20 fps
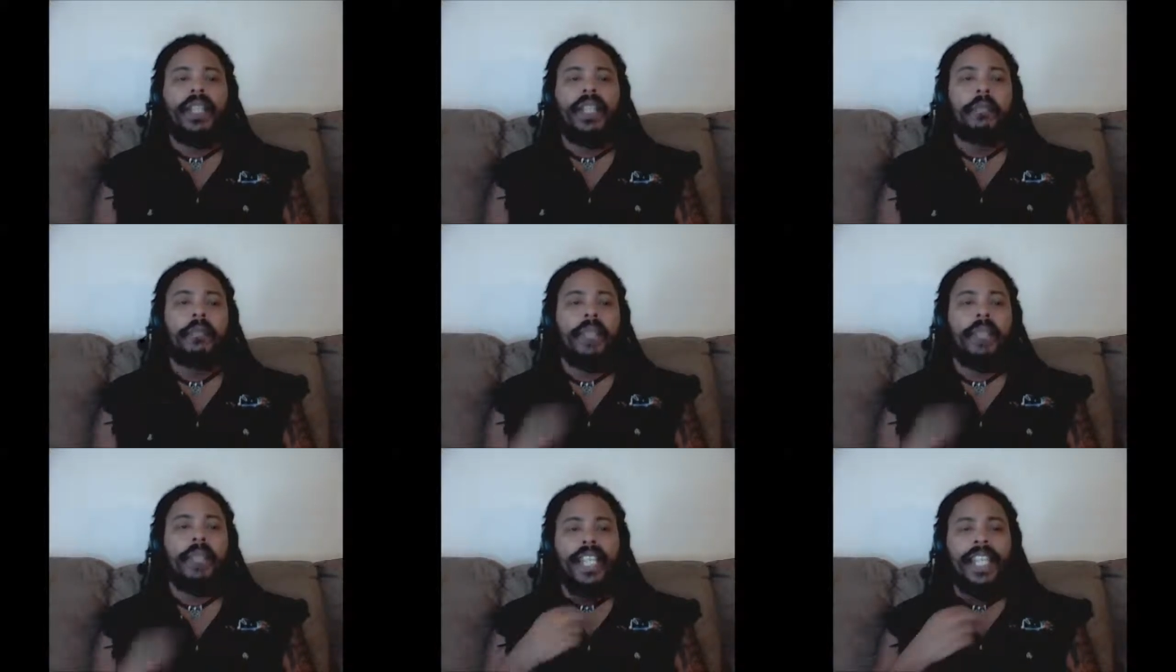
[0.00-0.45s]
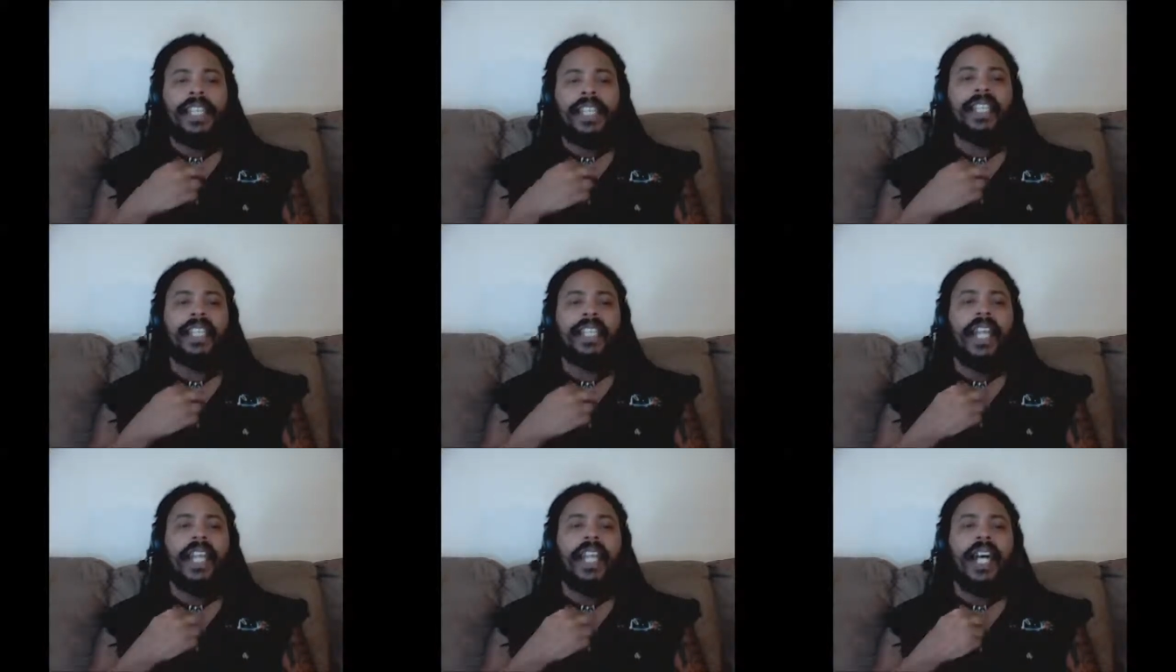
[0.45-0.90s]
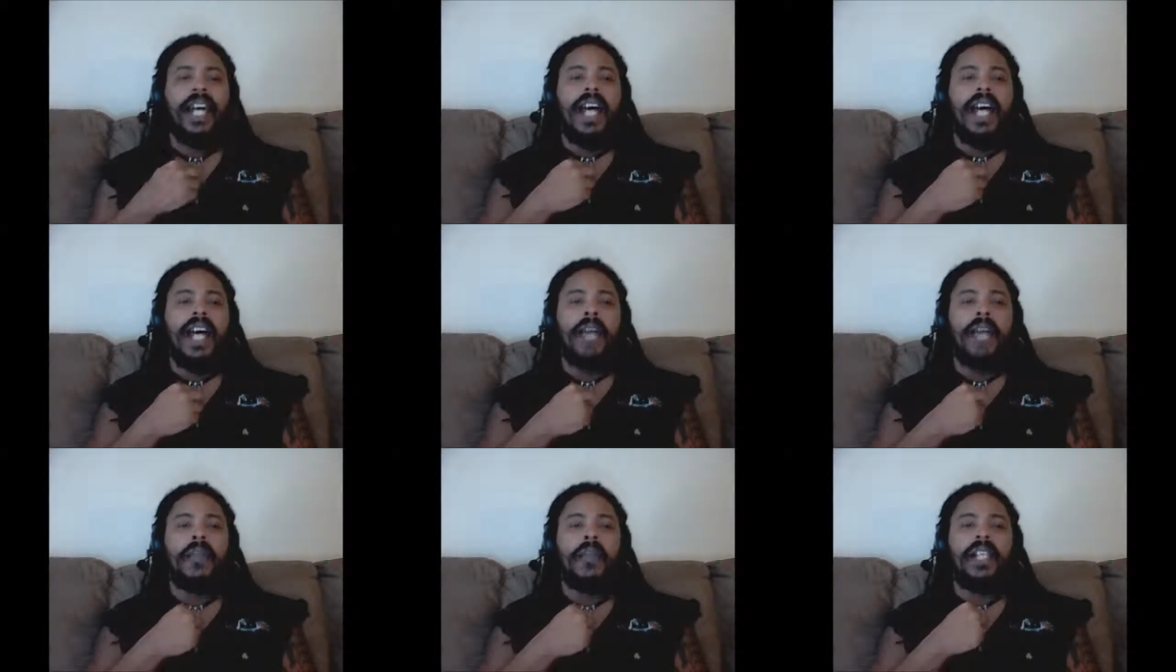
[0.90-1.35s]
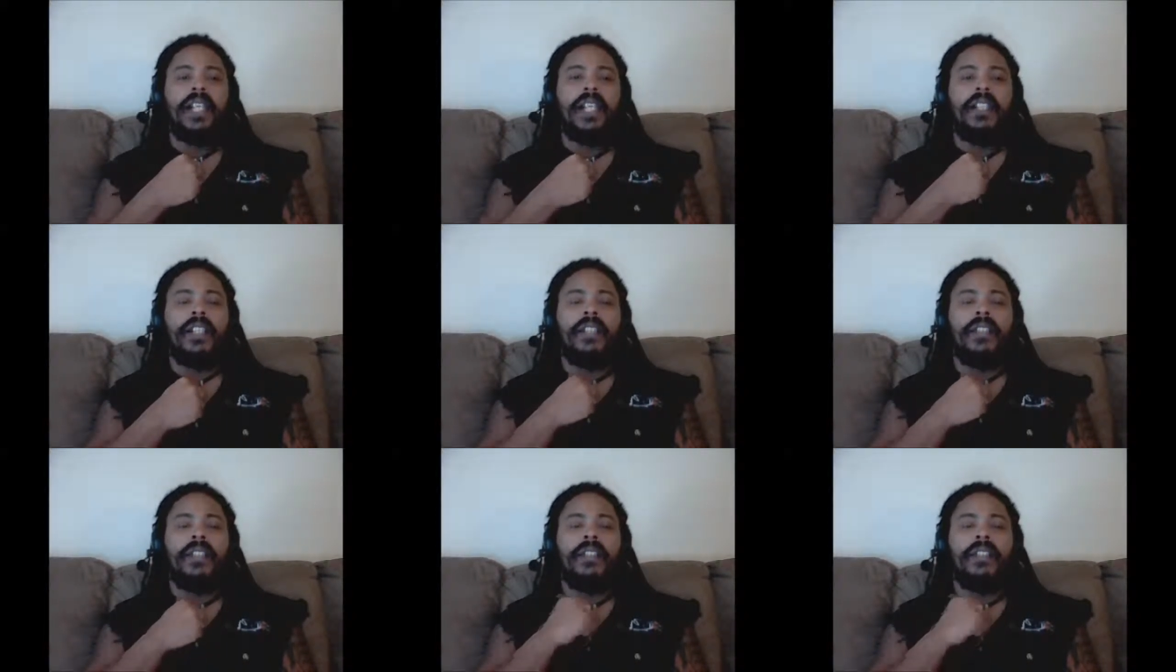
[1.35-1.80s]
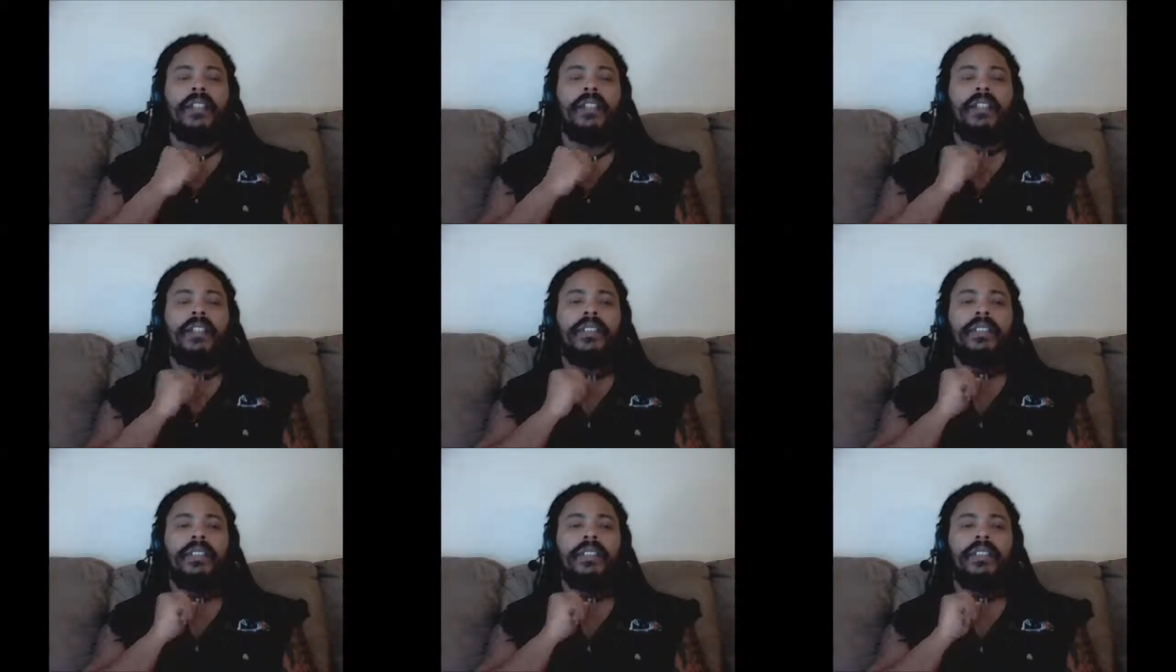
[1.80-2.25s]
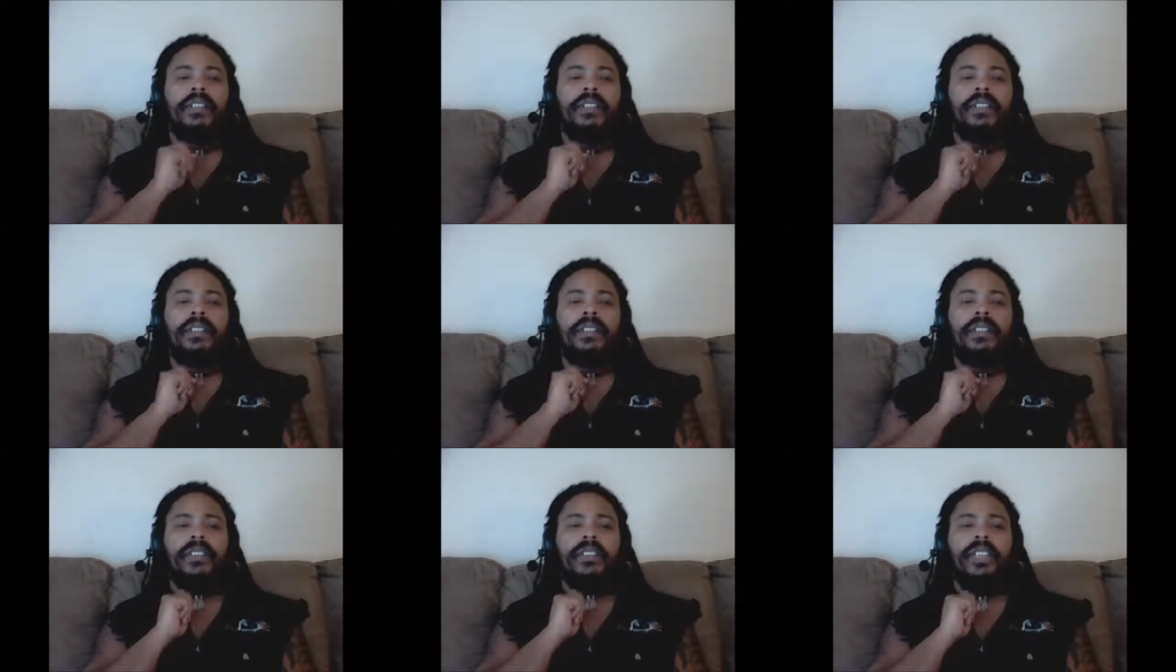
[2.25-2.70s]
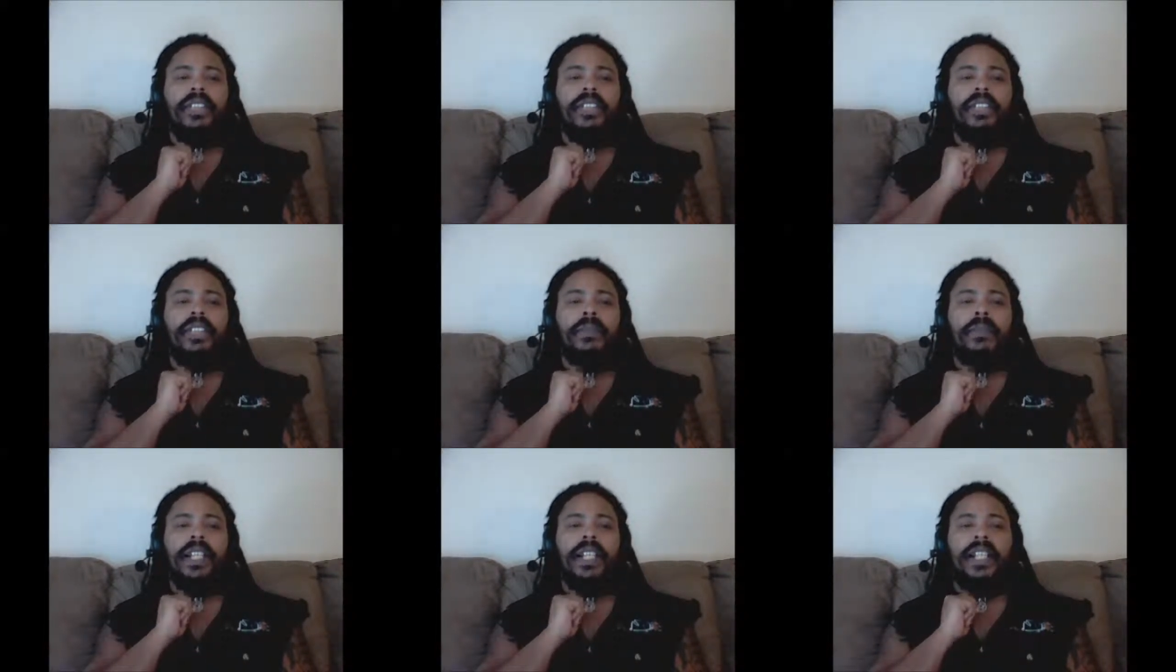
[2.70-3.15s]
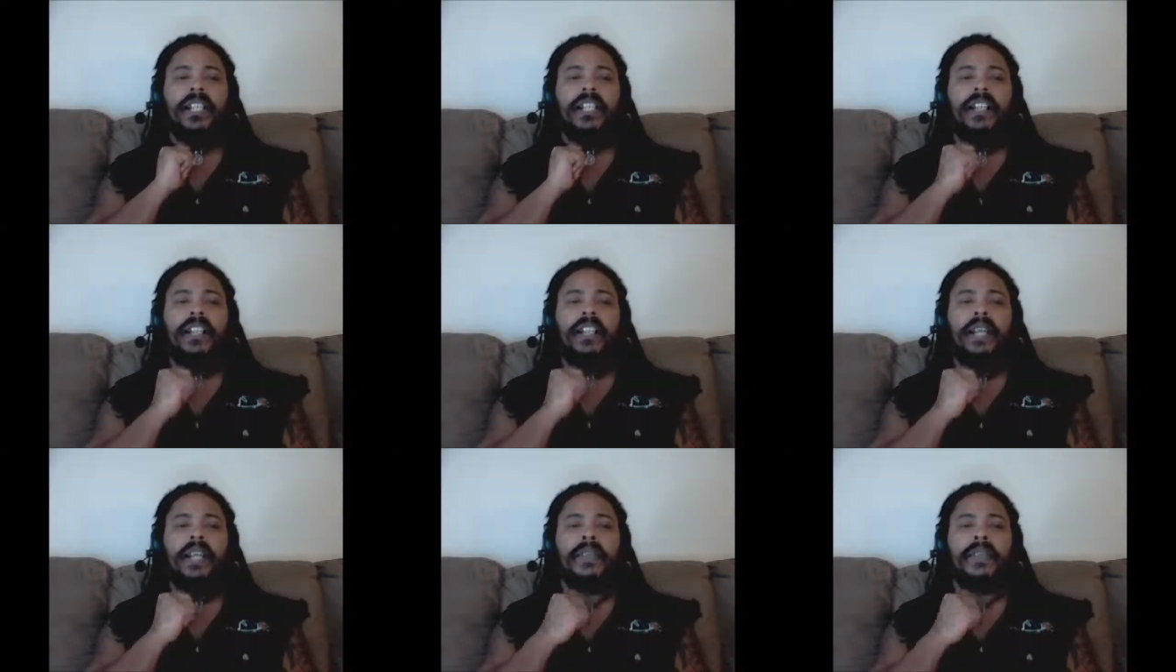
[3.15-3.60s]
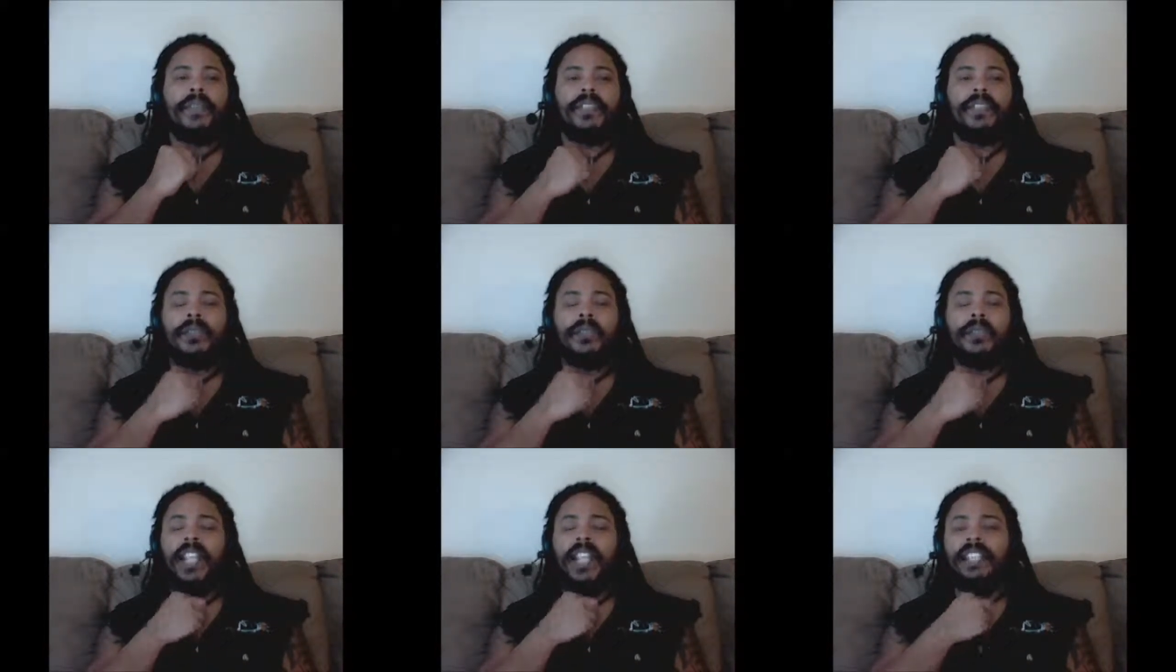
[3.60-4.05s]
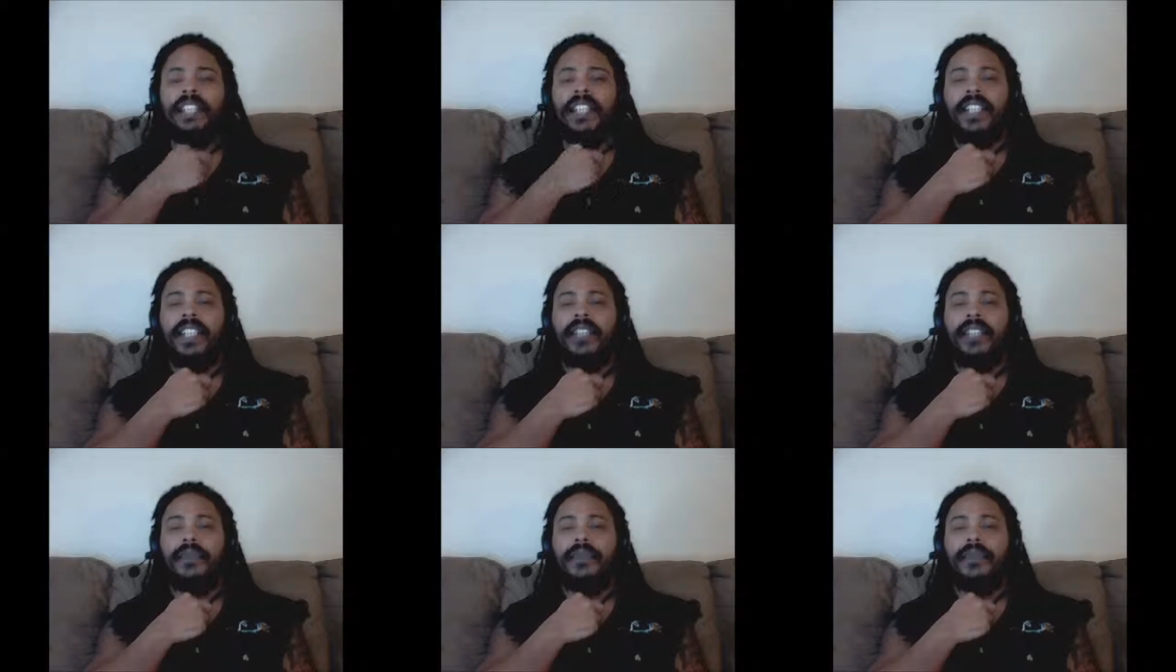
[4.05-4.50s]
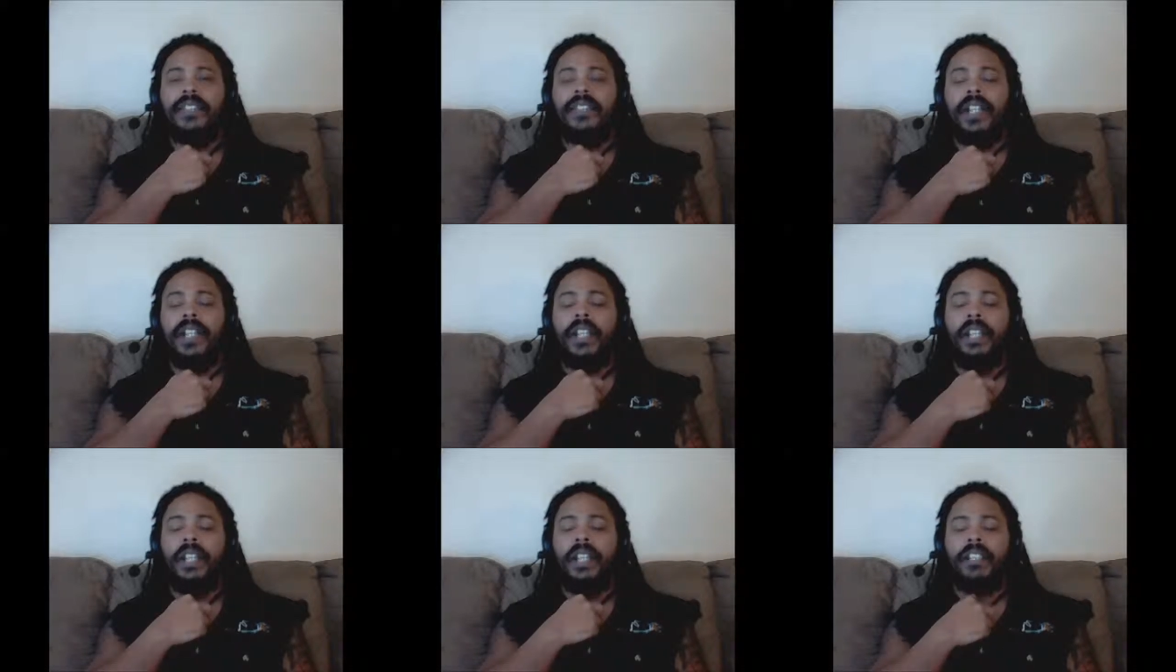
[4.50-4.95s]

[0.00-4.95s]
Like I wear this pentagram. It's a right side up star.